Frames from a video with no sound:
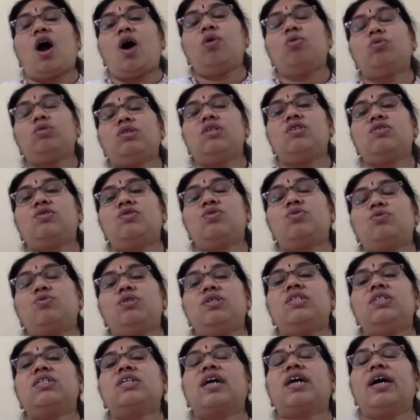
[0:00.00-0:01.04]
how the
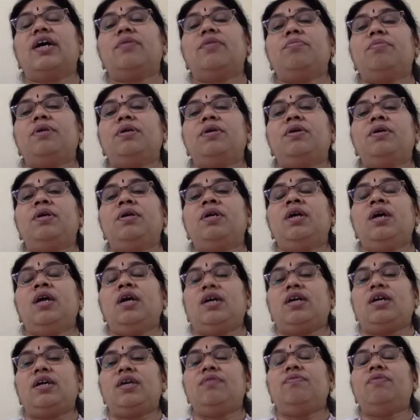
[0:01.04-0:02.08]
students can be
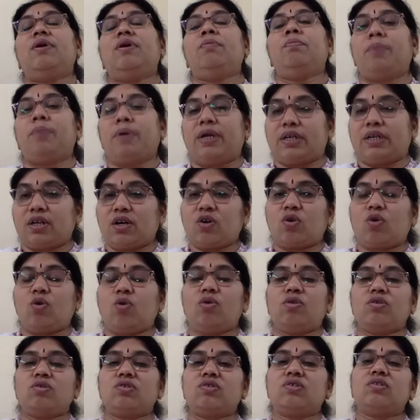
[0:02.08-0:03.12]
given better
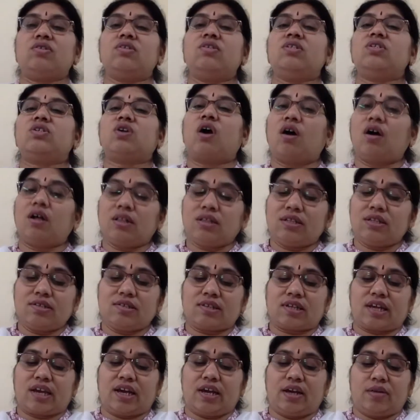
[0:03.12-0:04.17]
courses, all
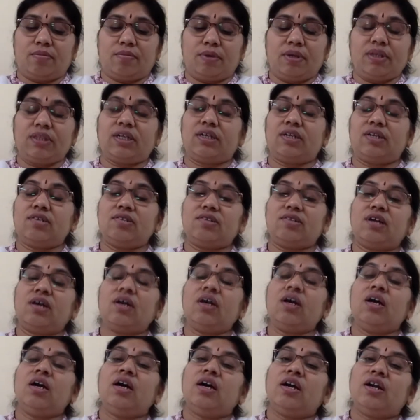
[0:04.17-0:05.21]
this can be, that is the
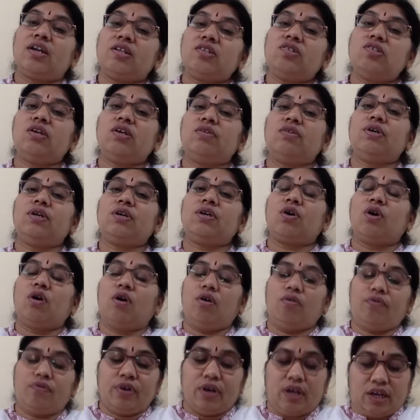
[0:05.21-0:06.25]
receiving
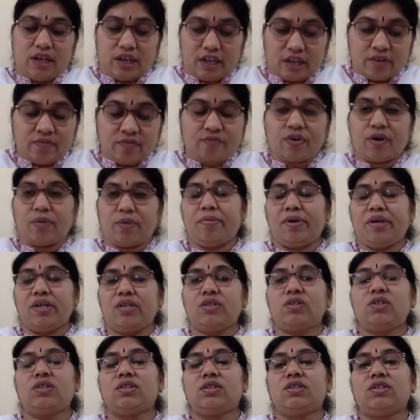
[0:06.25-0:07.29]
of
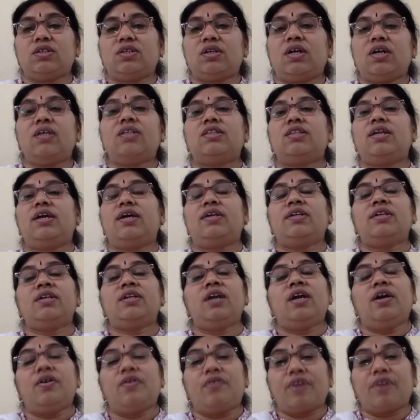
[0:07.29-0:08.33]
information. Then
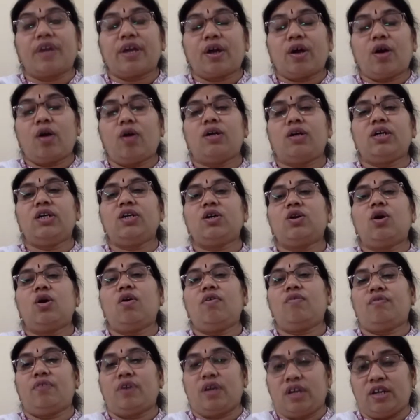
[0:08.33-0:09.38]
recording
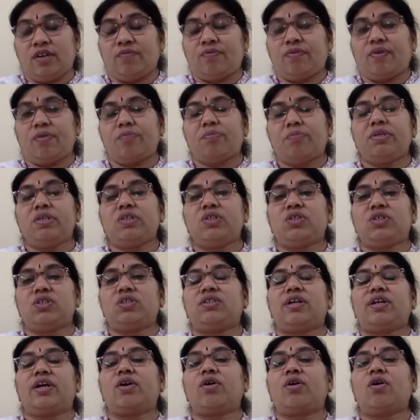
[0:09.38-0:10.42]
of
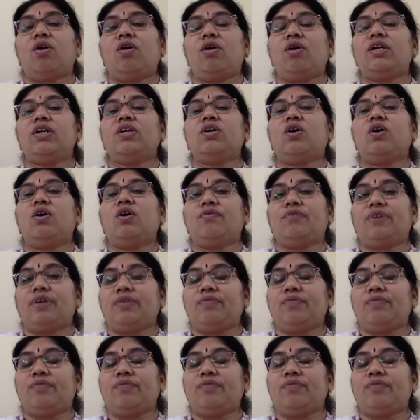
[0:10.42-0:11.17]
information. Recording of